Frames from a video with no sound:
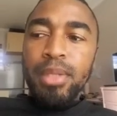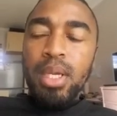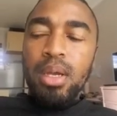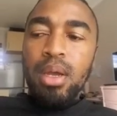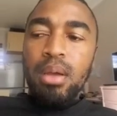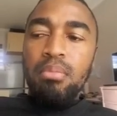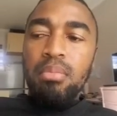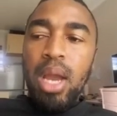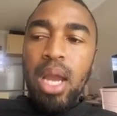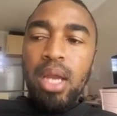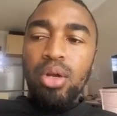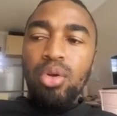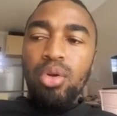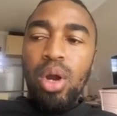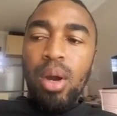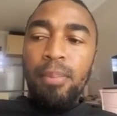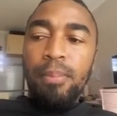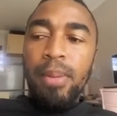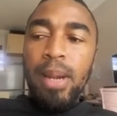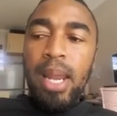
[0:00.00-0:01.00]
I
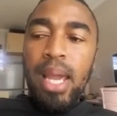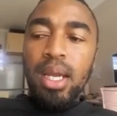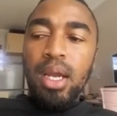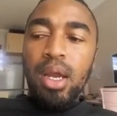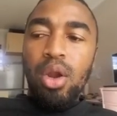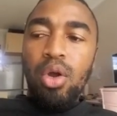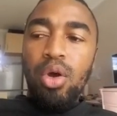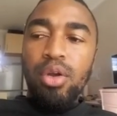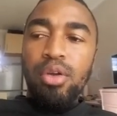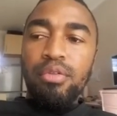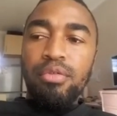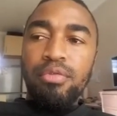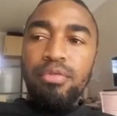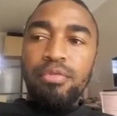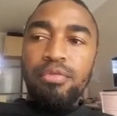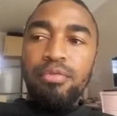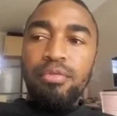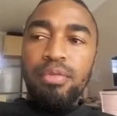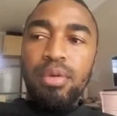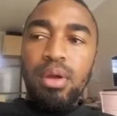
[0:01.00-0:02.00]
grew up like a lot of
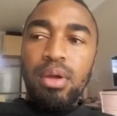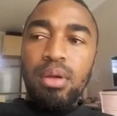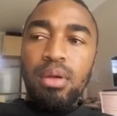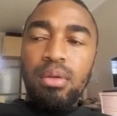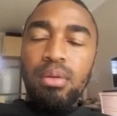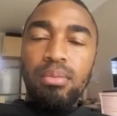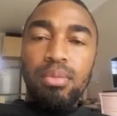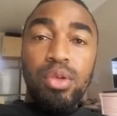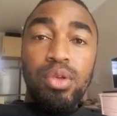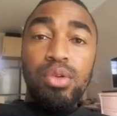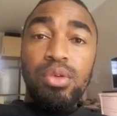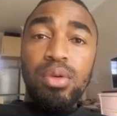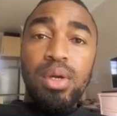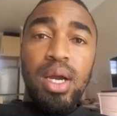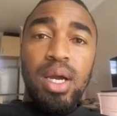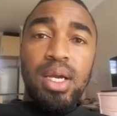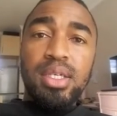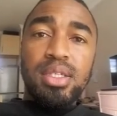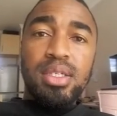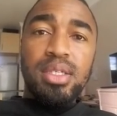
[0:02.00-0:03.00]
you
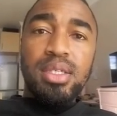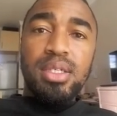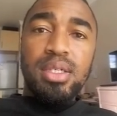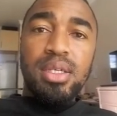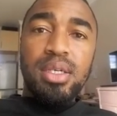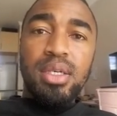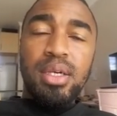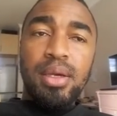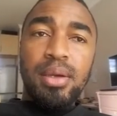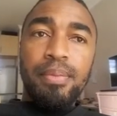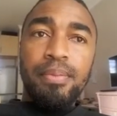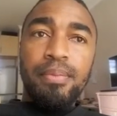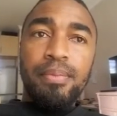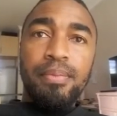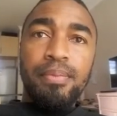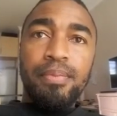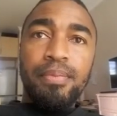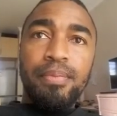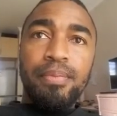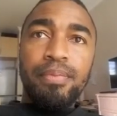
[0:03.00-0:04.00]
guys,
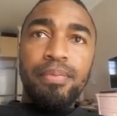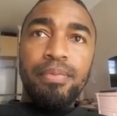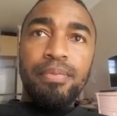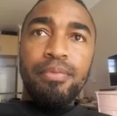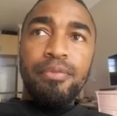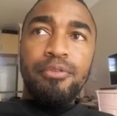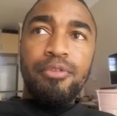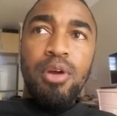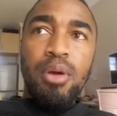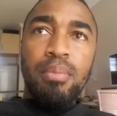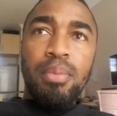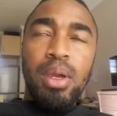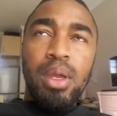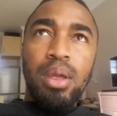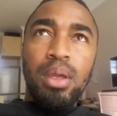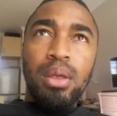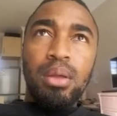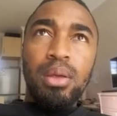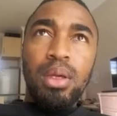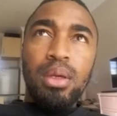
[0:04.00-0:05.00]
from a,
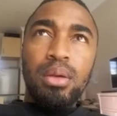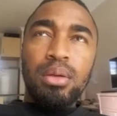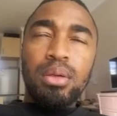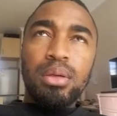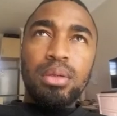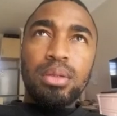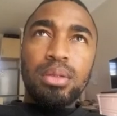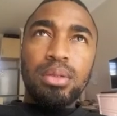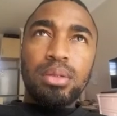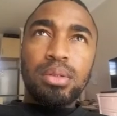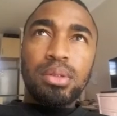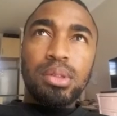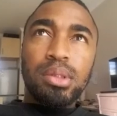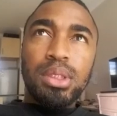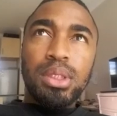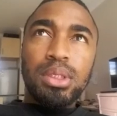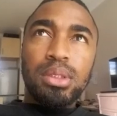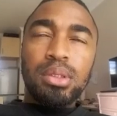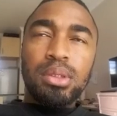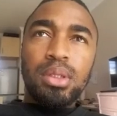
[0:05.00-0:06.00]
I
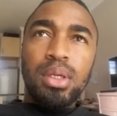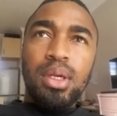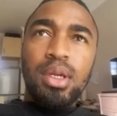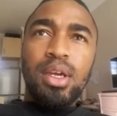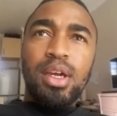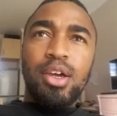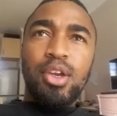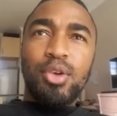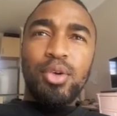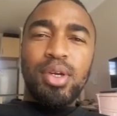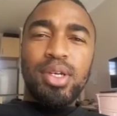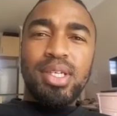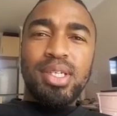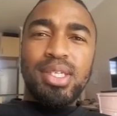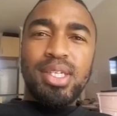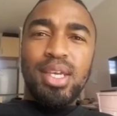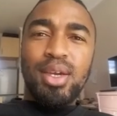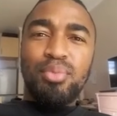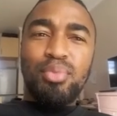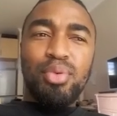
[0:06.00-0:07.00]
don't want to
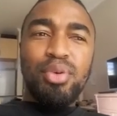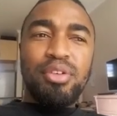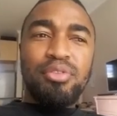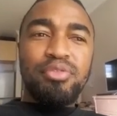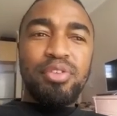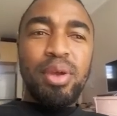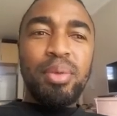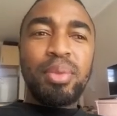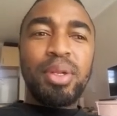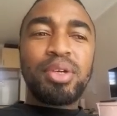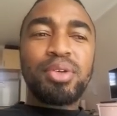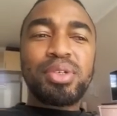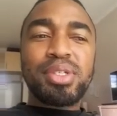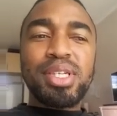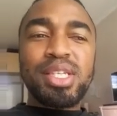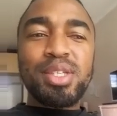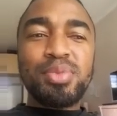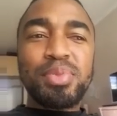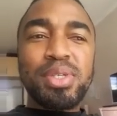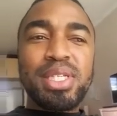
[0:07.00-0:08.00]
say a poor family
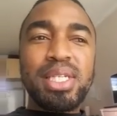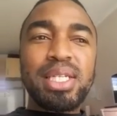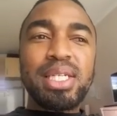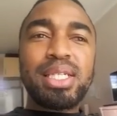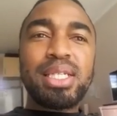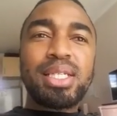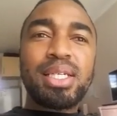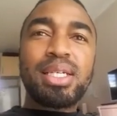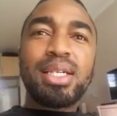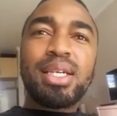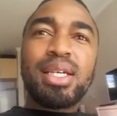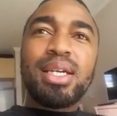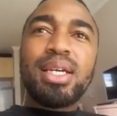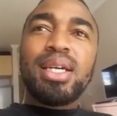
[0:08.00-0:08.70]
because that's misleading.